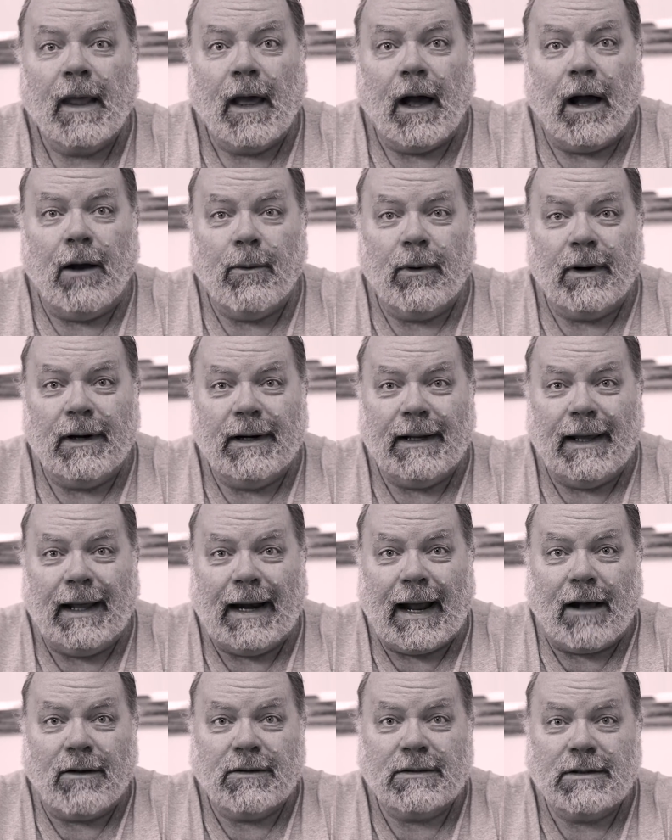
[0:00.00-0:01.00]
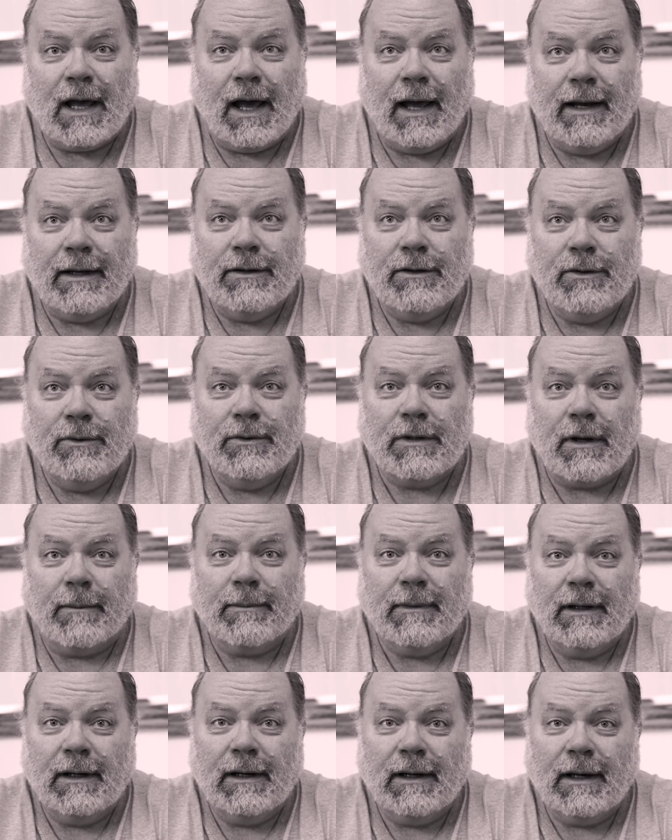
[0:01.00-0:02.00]
I wanted to get outside and do
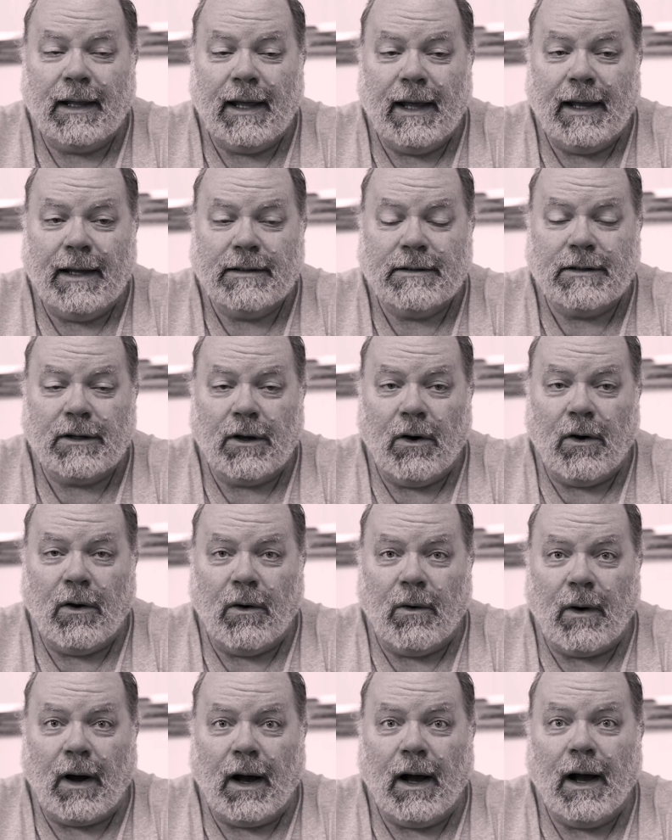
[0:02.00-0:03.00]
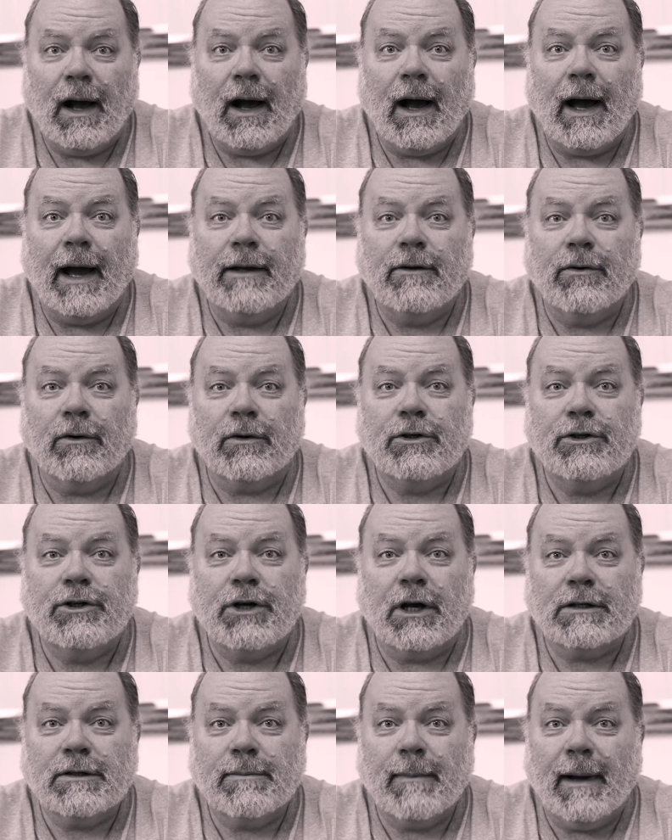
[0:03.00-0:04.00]
something today, so I took
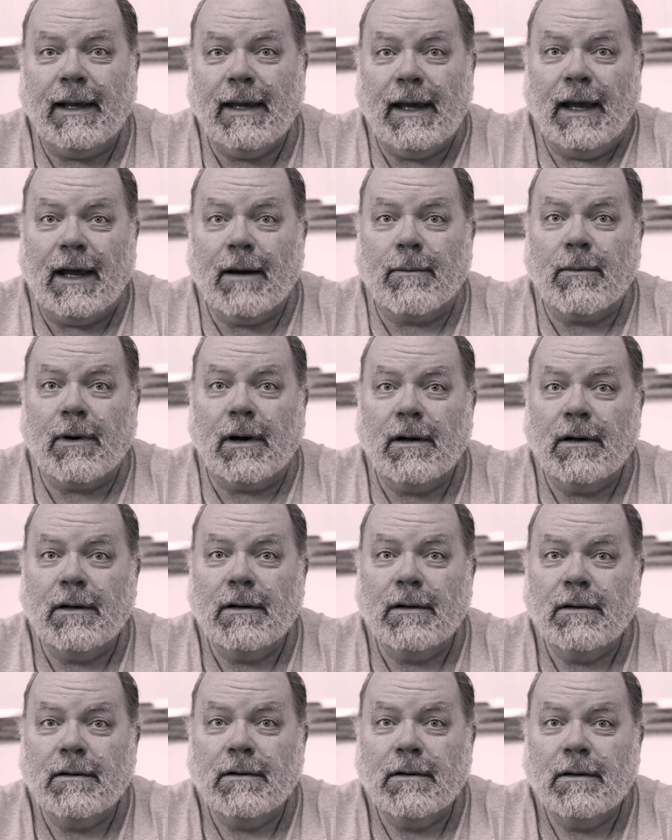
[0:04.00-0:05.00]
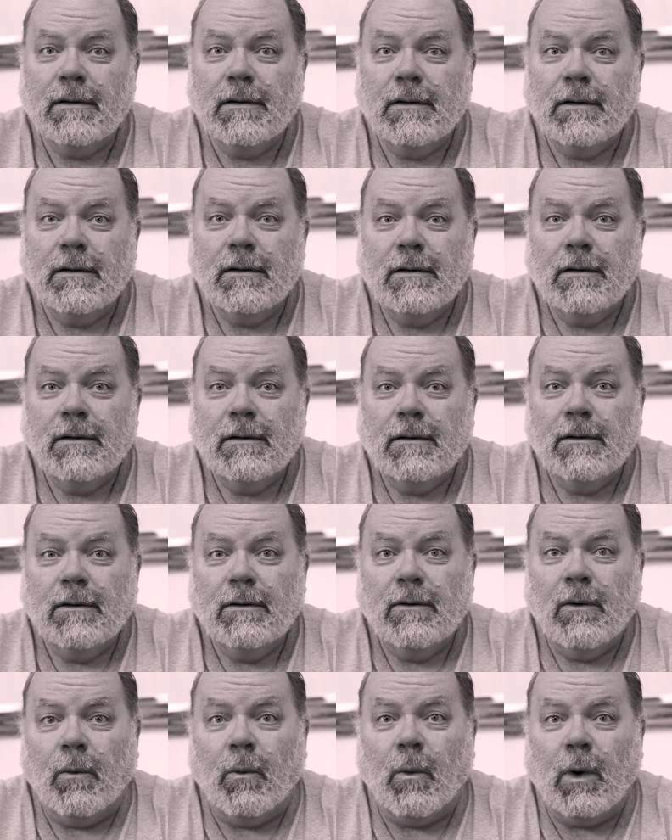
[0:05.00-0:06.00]
just my camera,
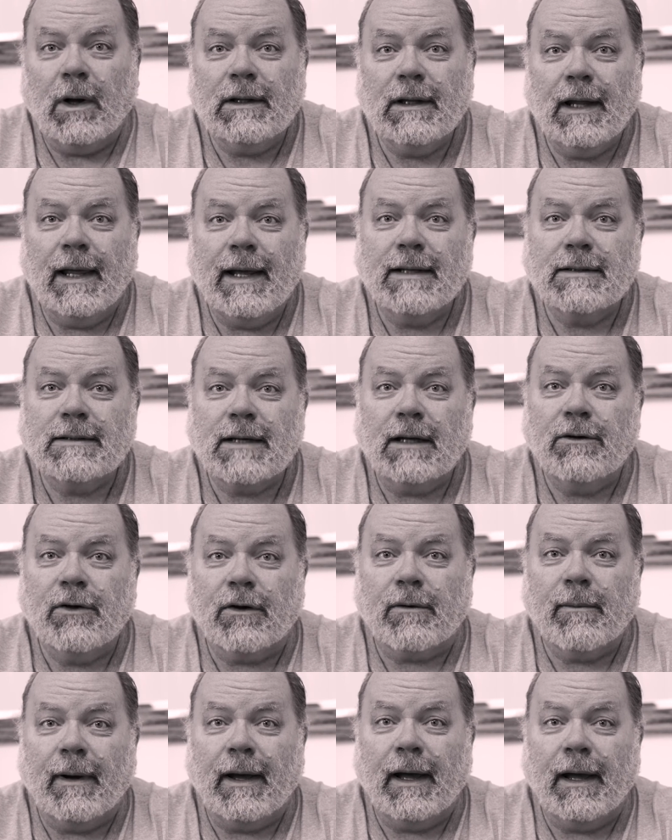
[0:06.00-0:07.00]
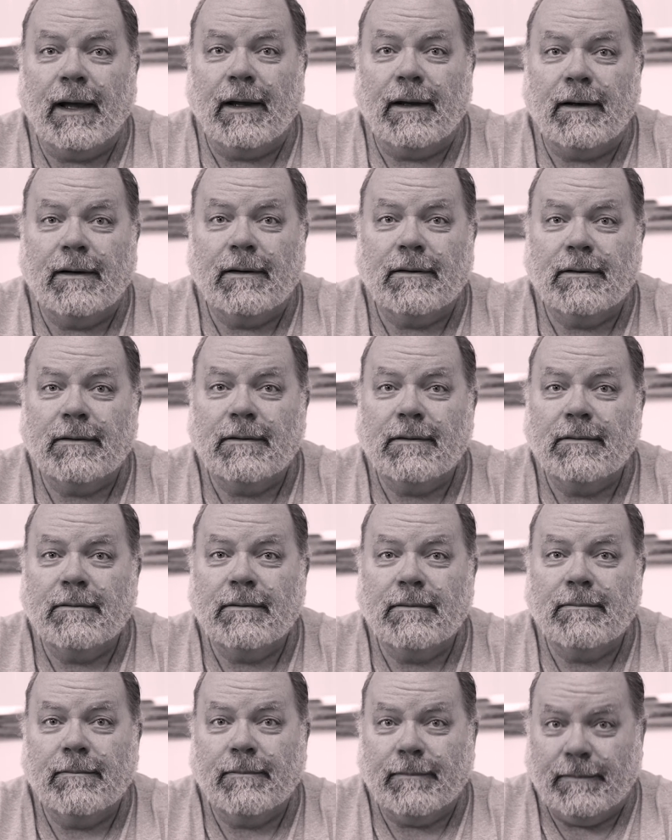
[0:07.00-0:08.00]
one lens. I took my,
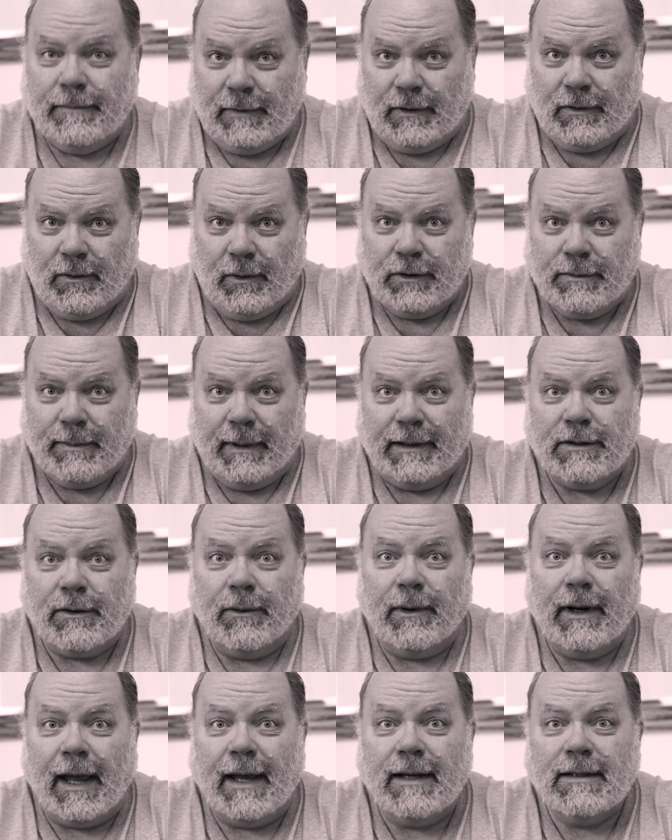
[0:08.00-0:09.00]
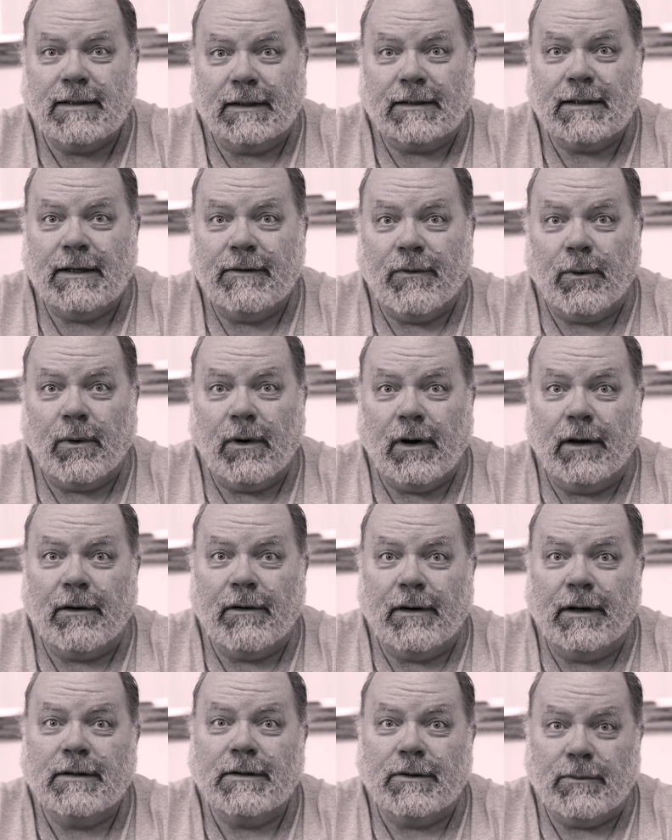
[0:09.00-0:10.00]
of course, my Sony
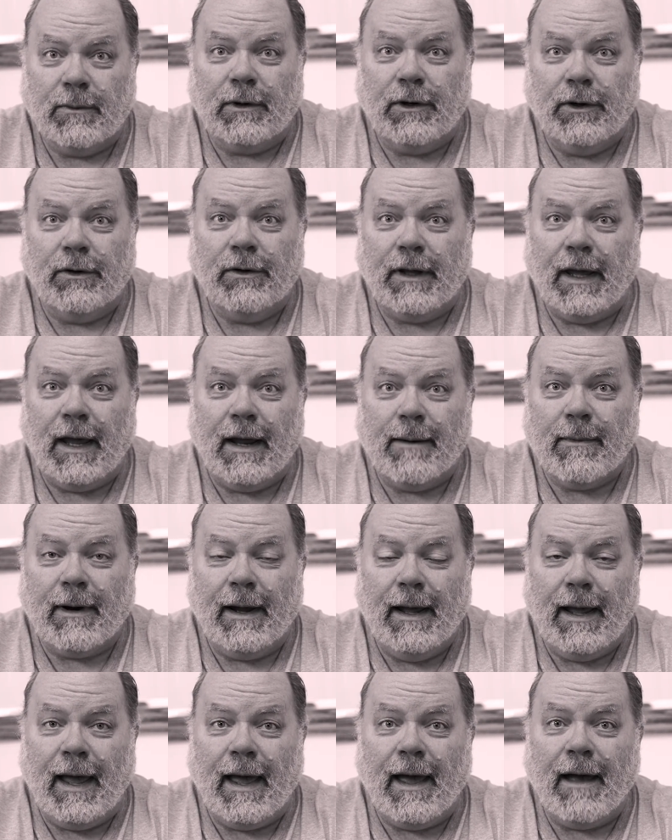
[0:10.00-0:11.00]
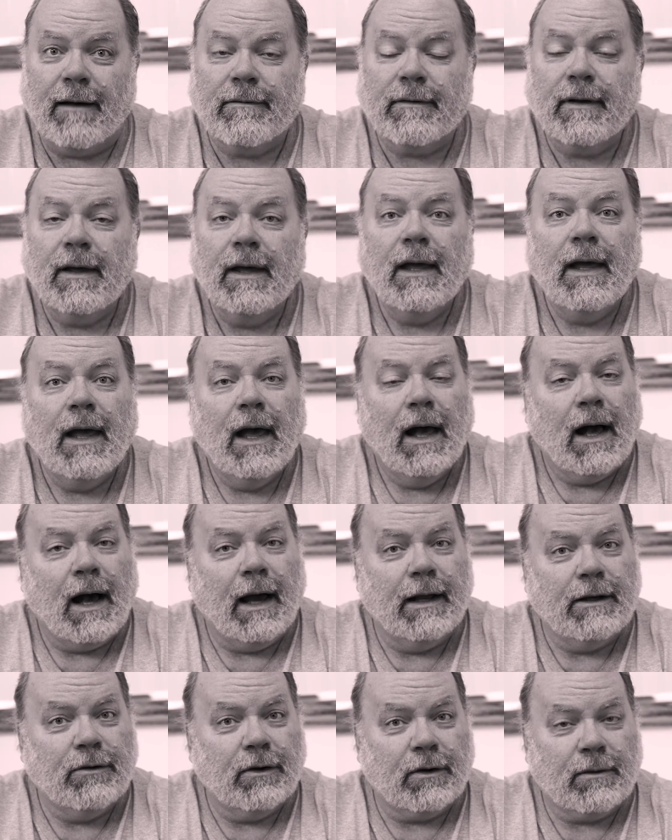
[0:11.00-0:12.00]
a6400. It's the one good camera I have.
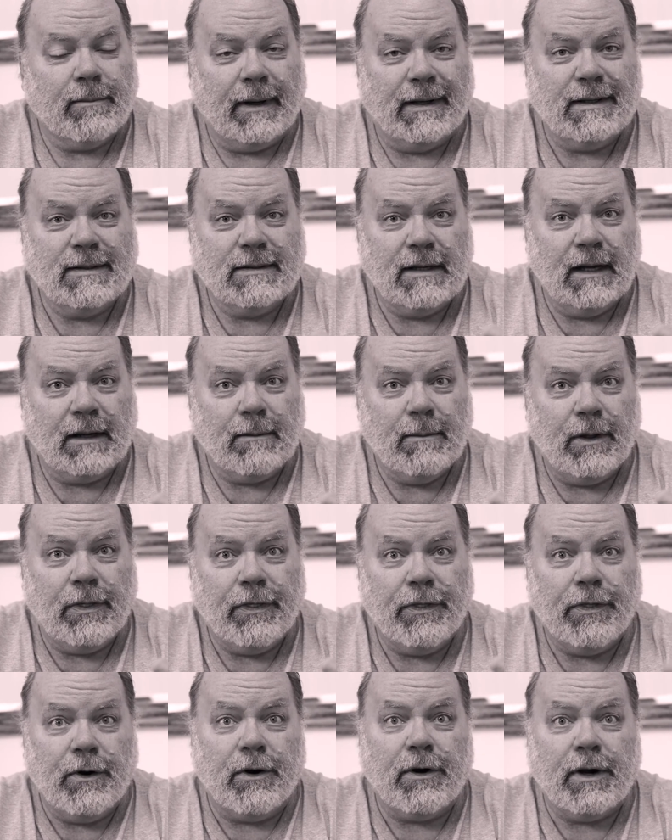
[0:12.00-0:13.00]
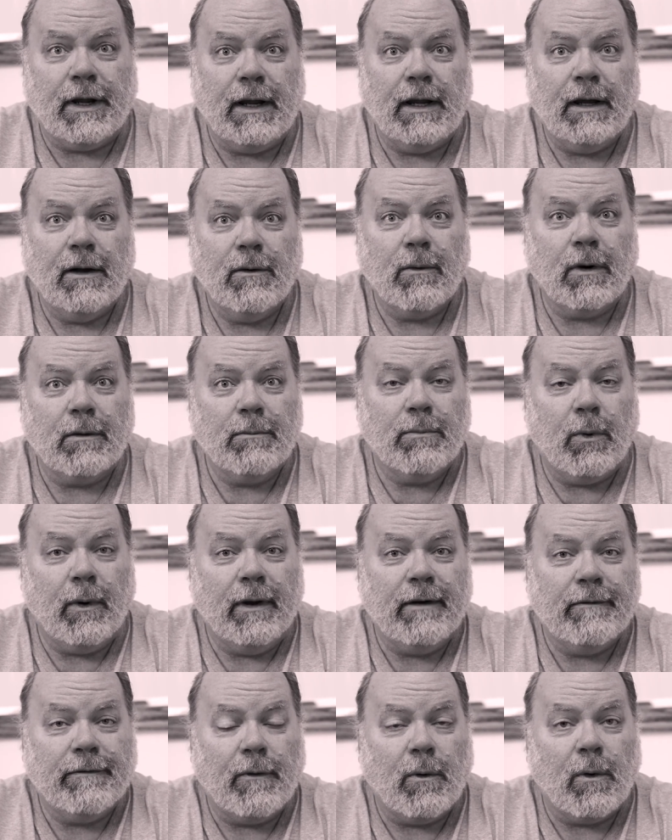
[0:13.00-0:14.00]
I took my Sigma 30
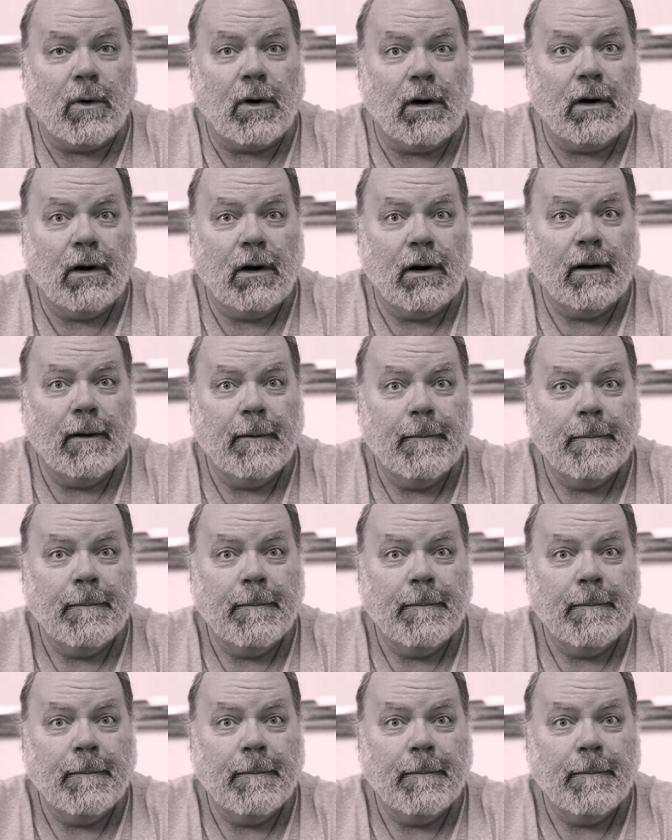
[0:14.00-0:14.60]
1.4.